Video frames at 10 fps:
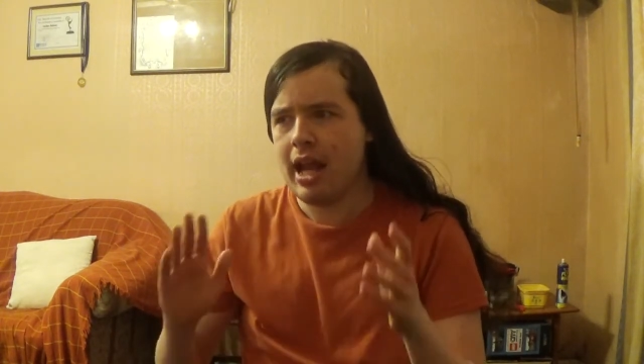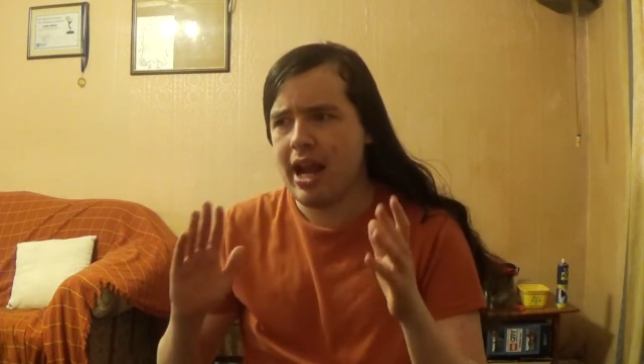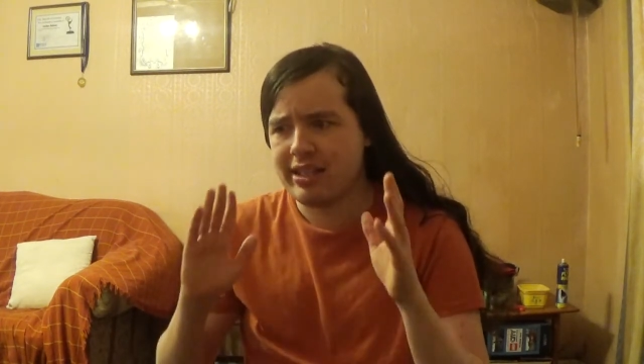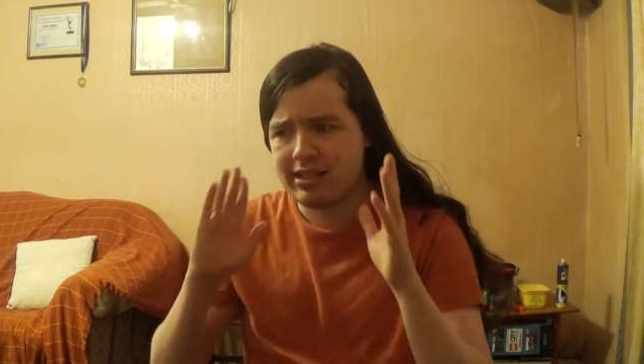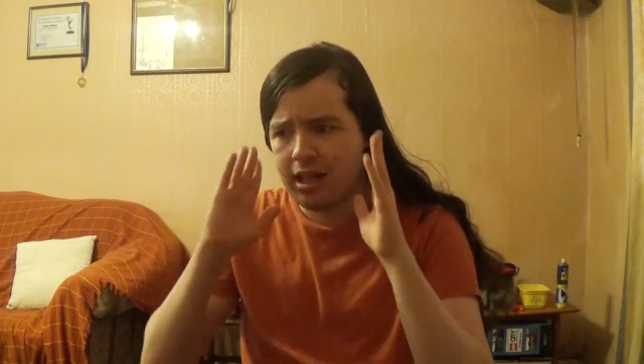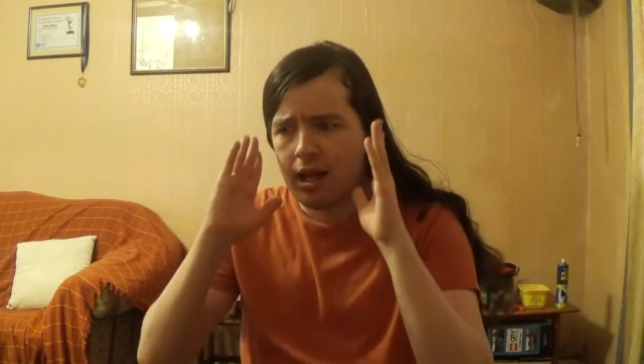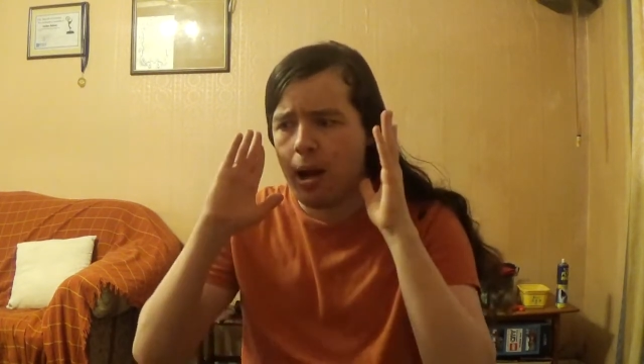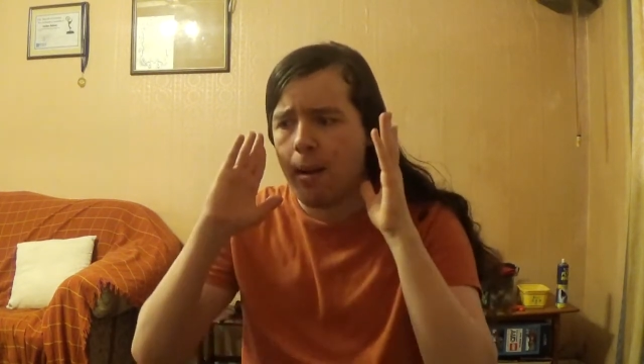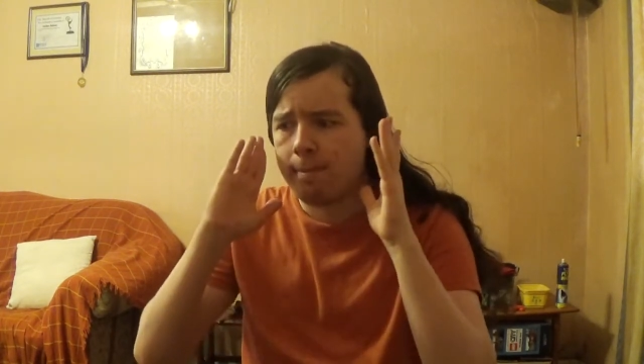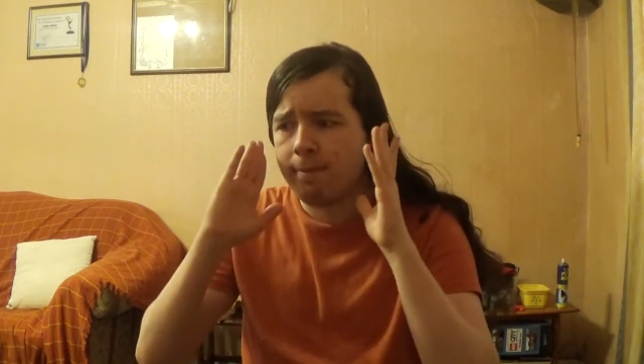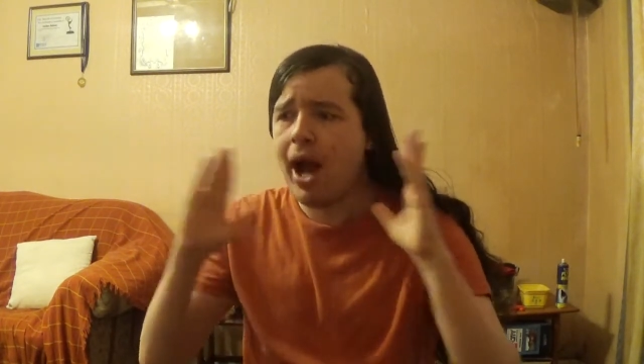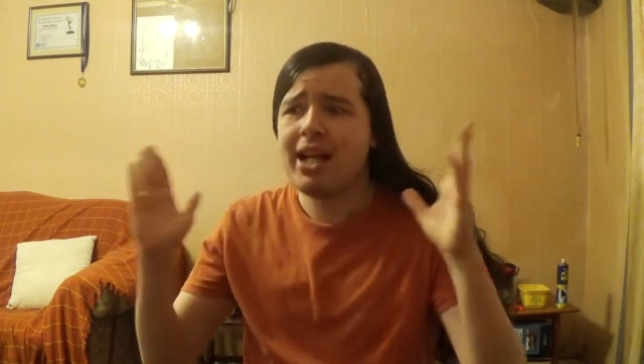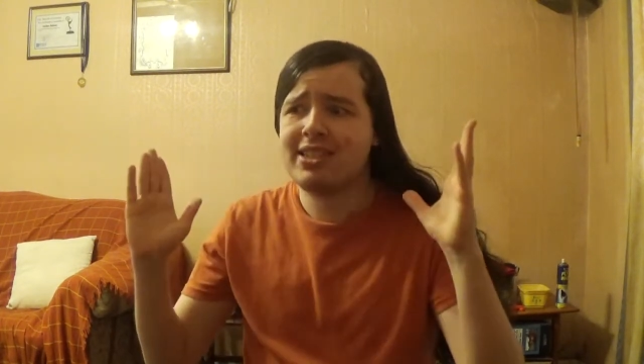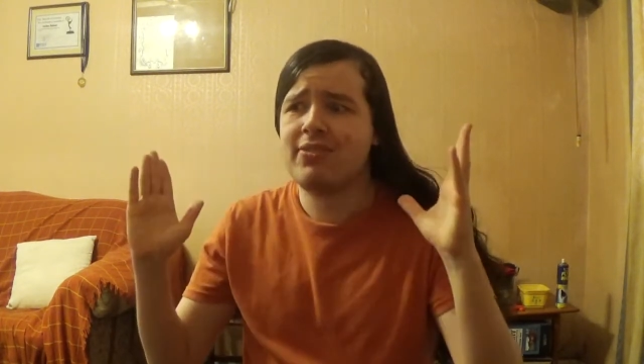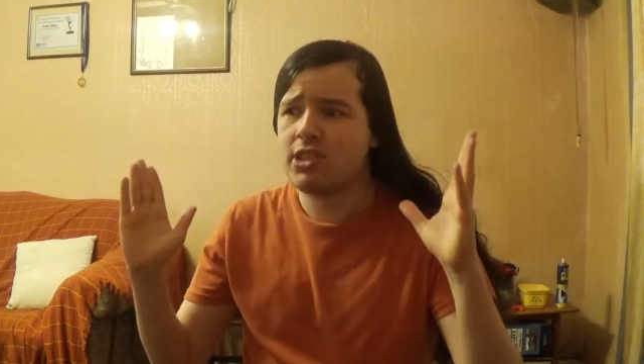it's
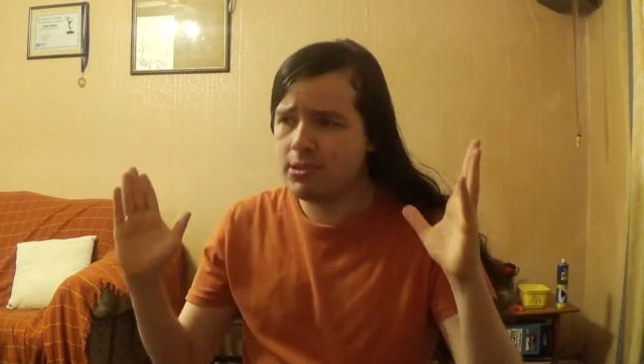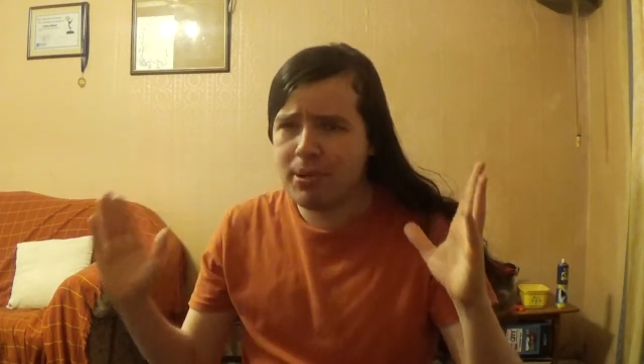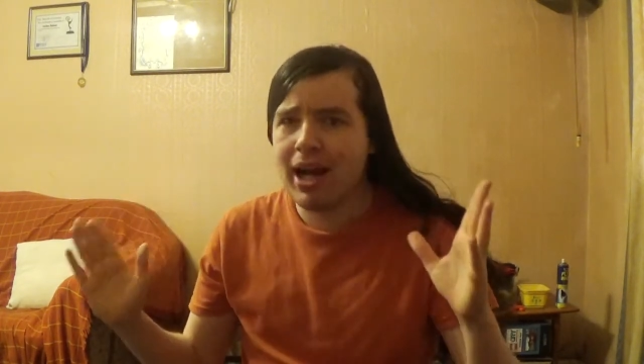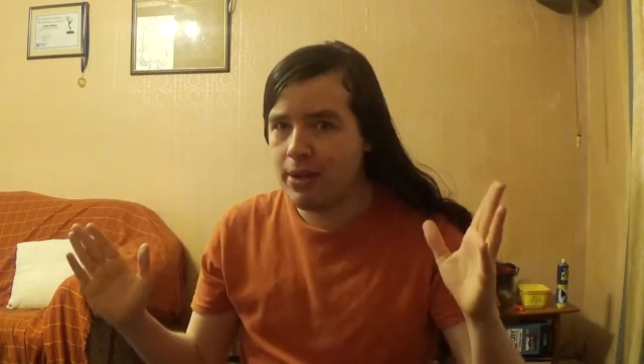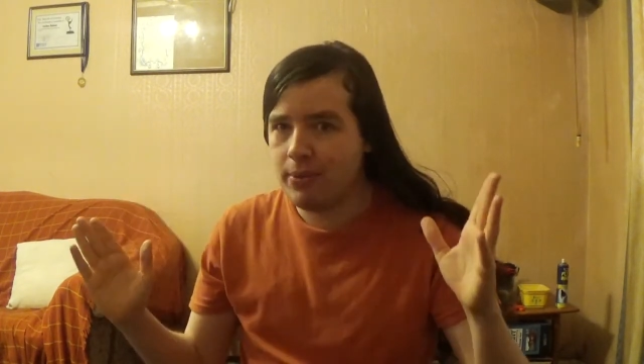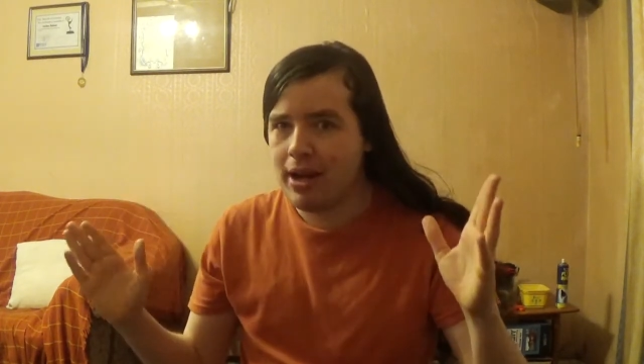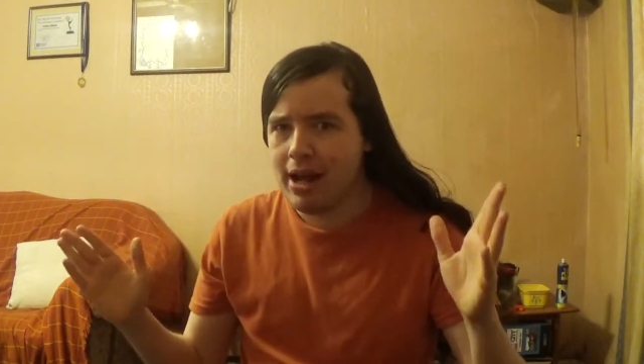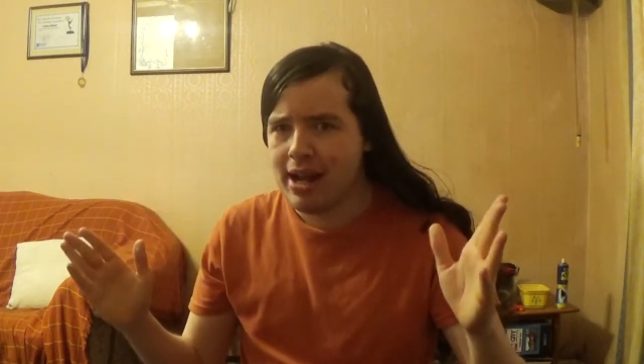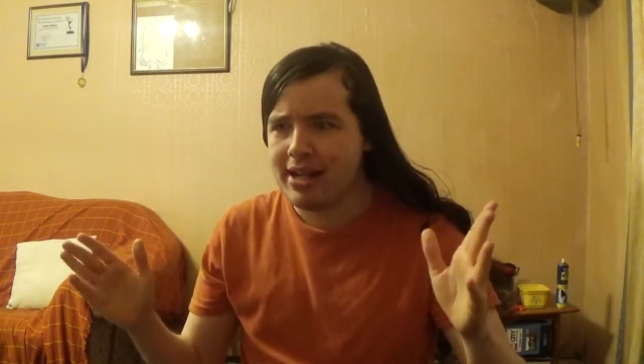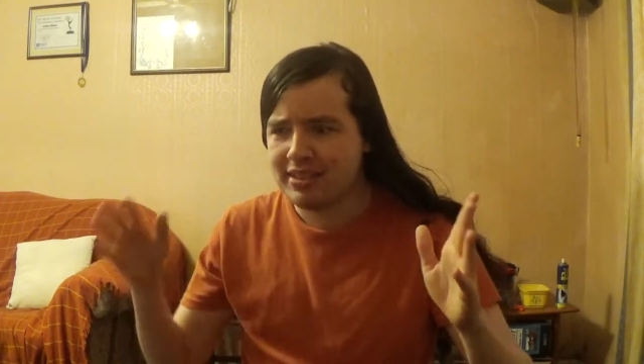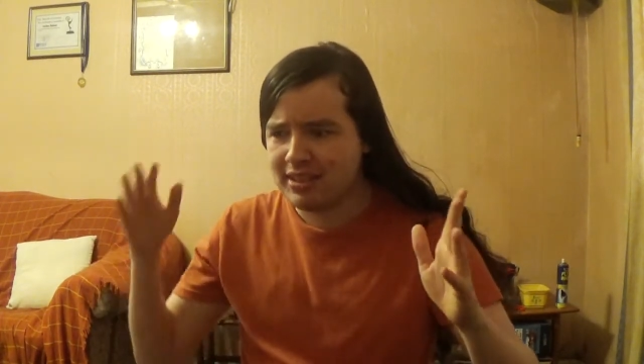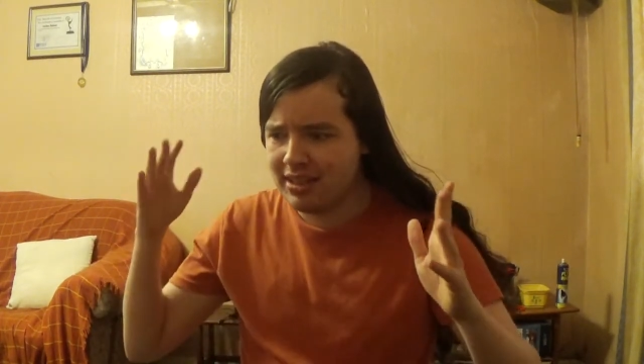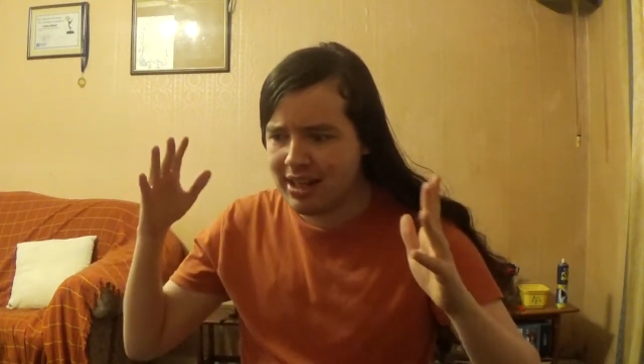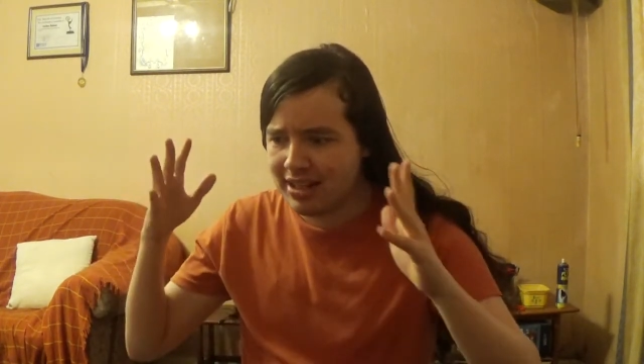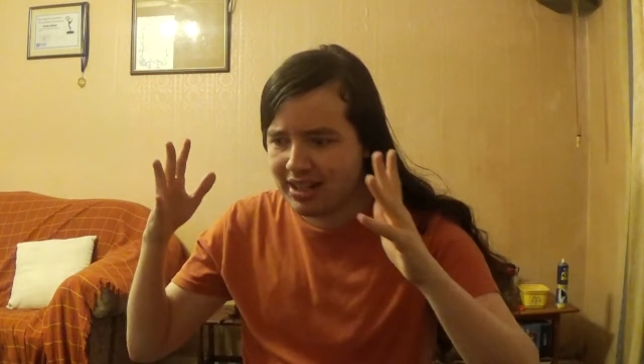massive spyware,
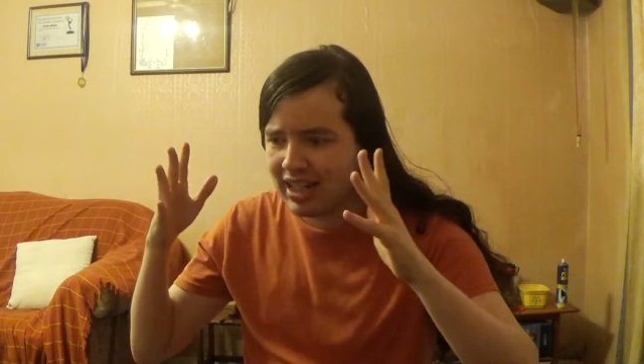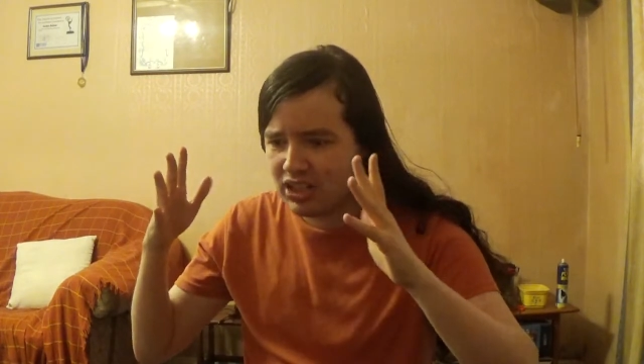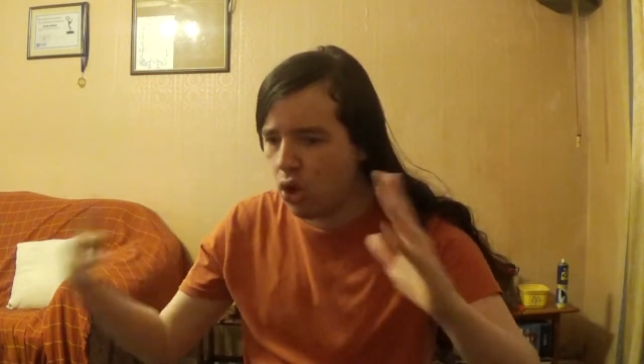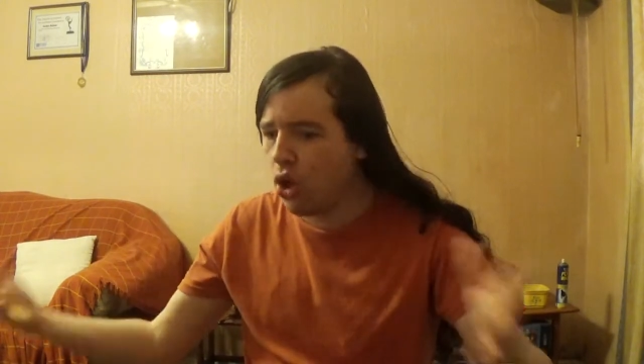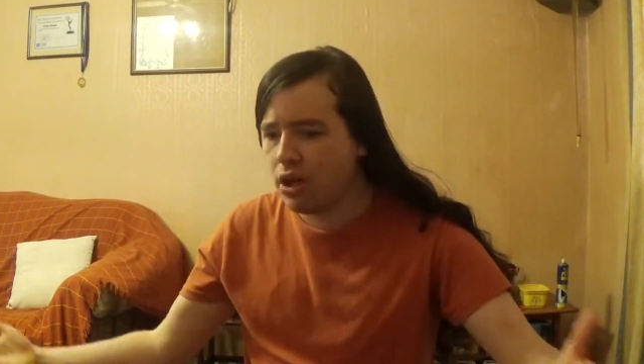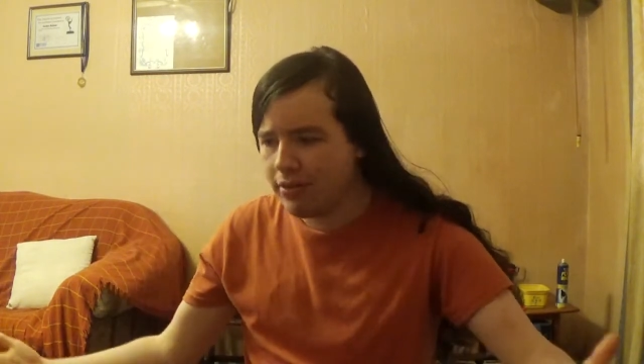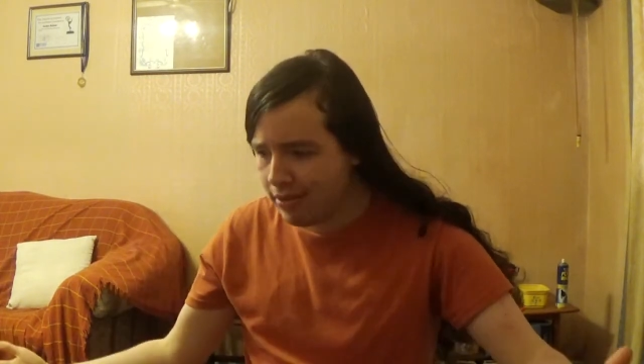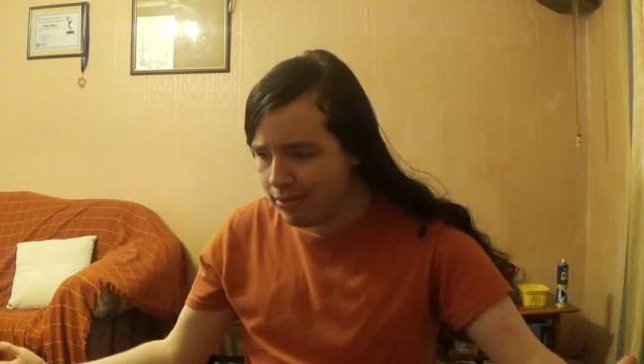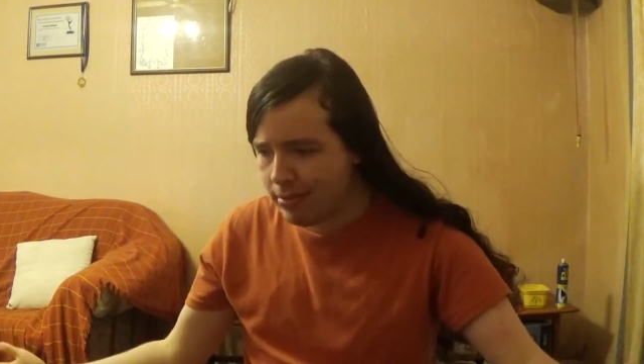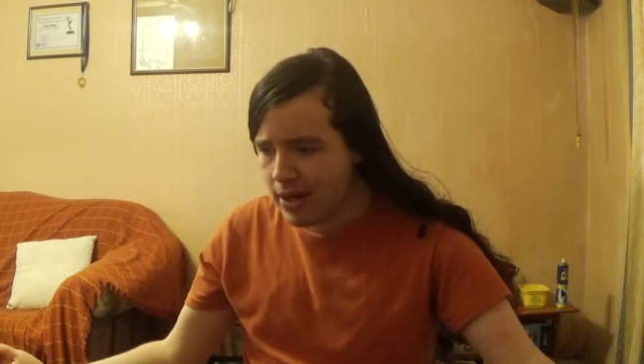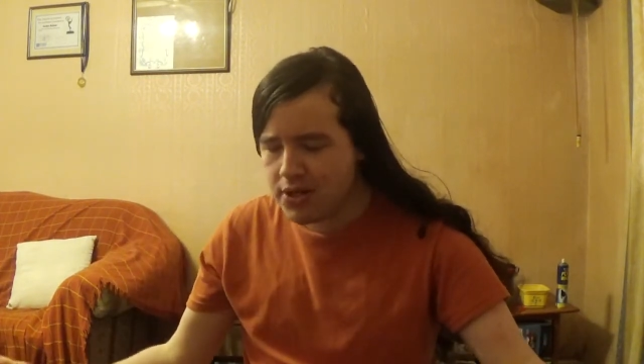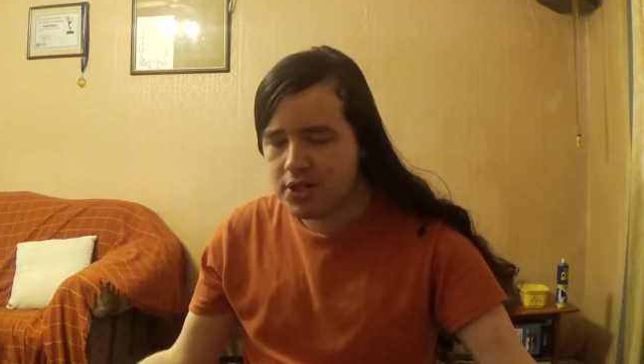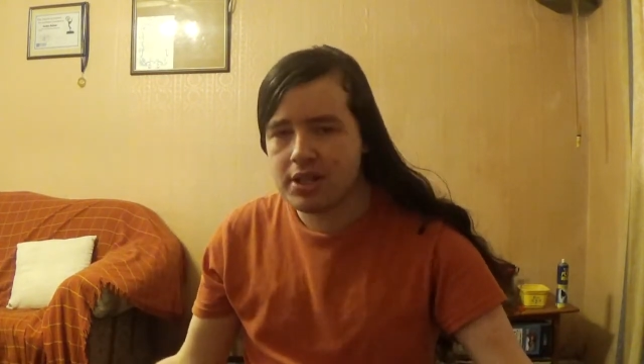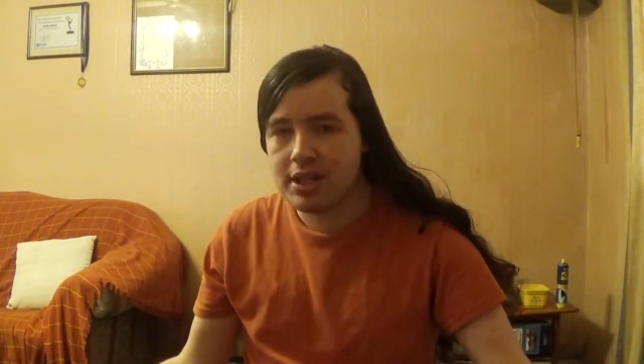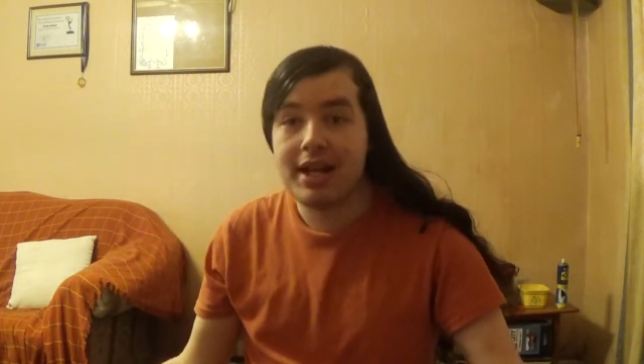it collects all of your information,